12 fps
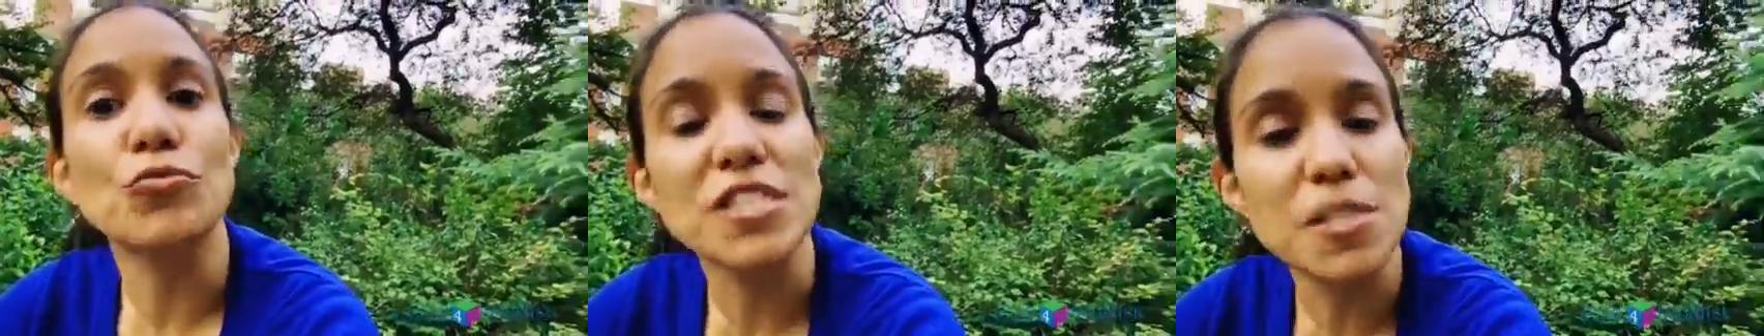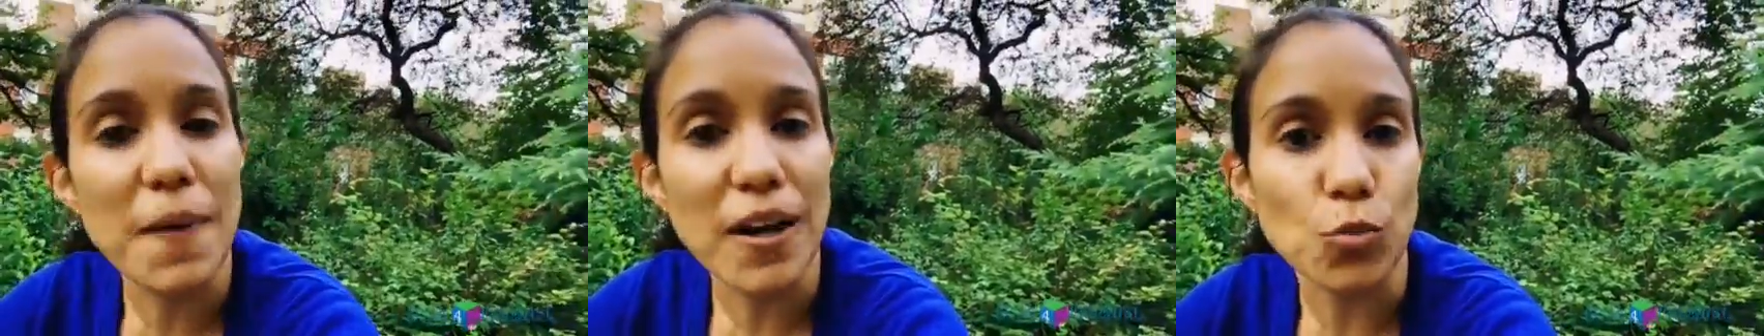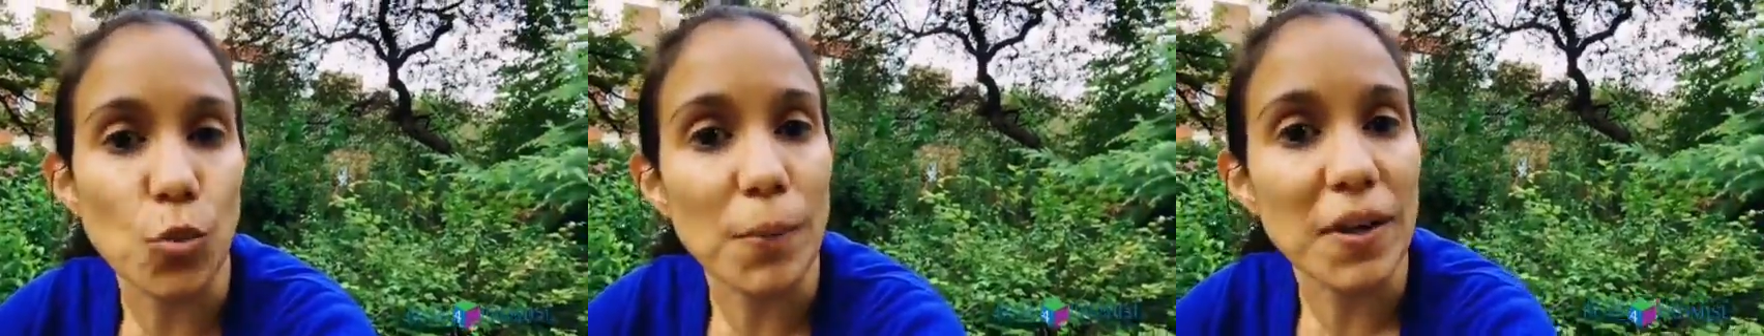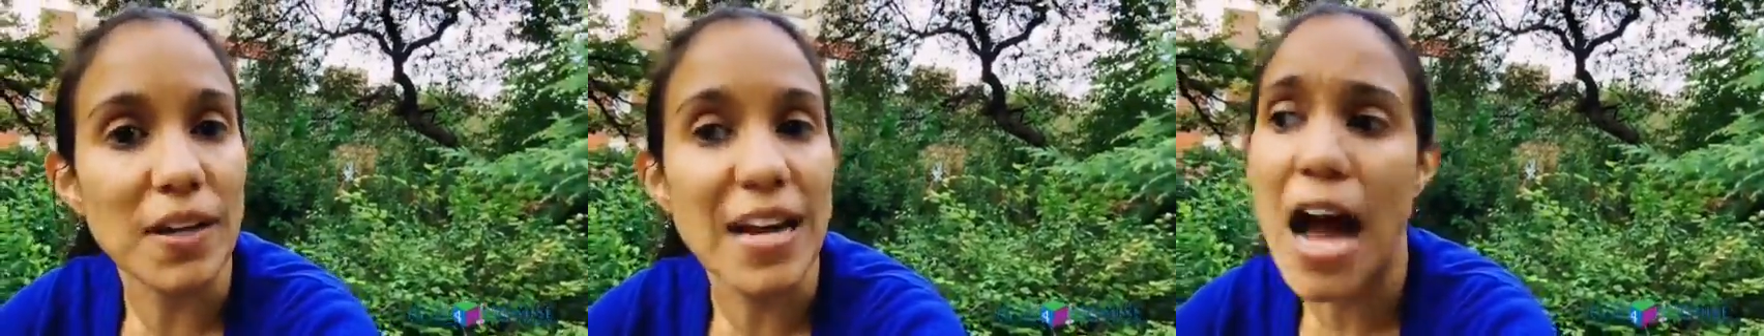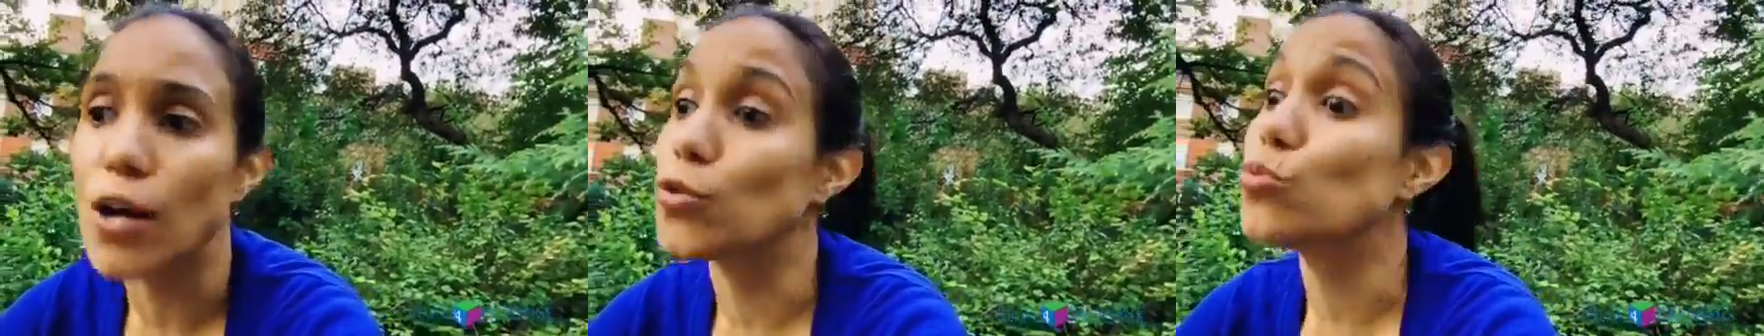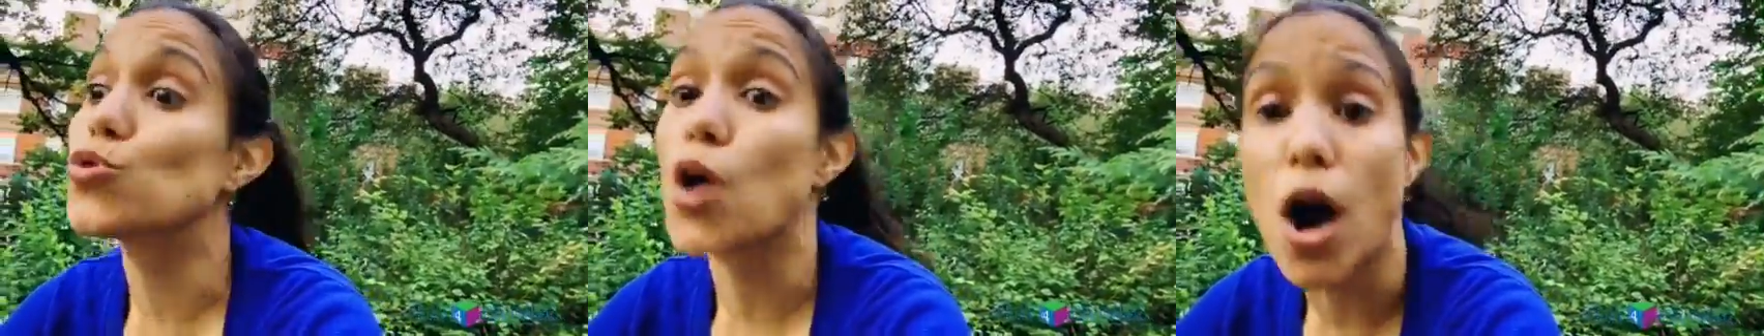respect women and how
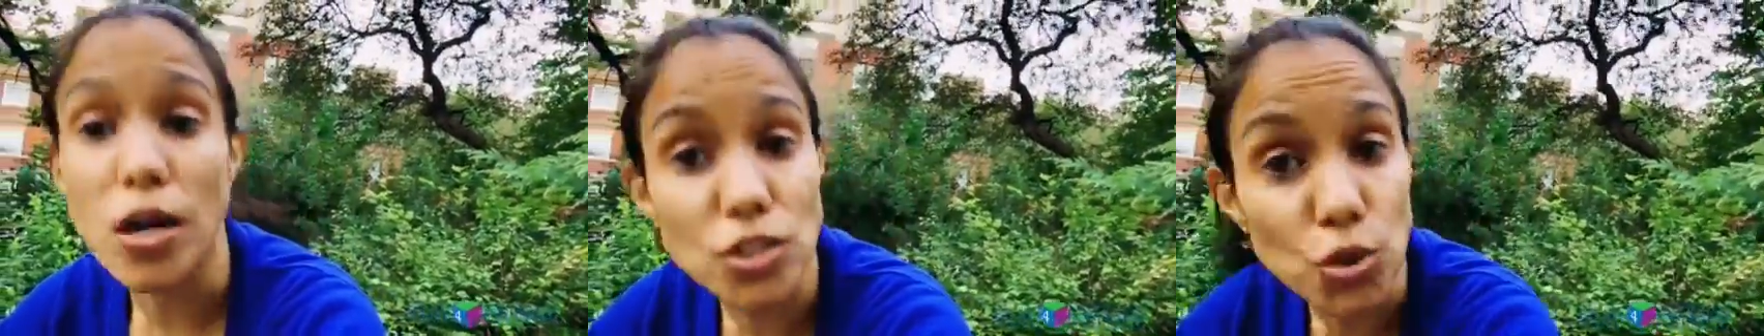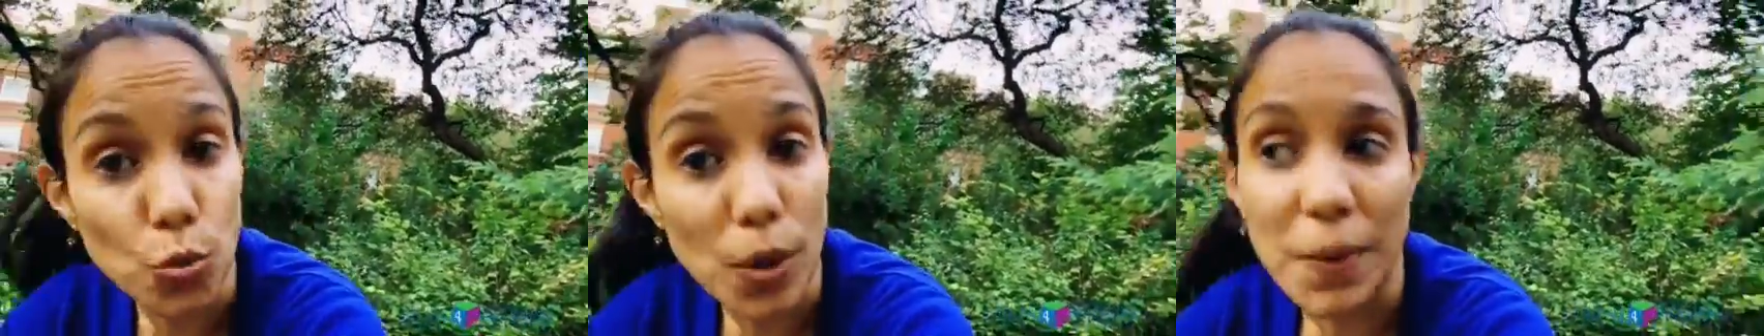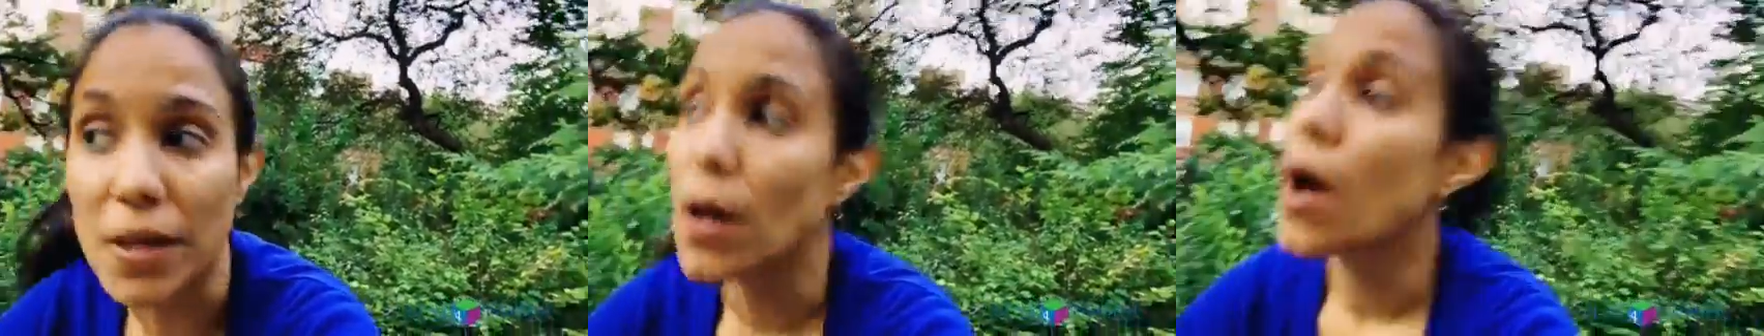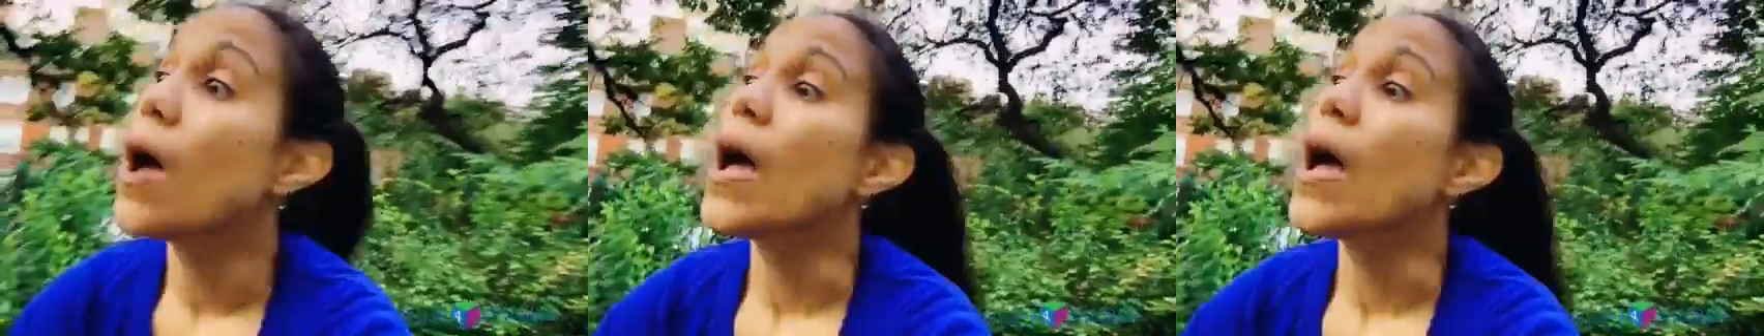you talk to women.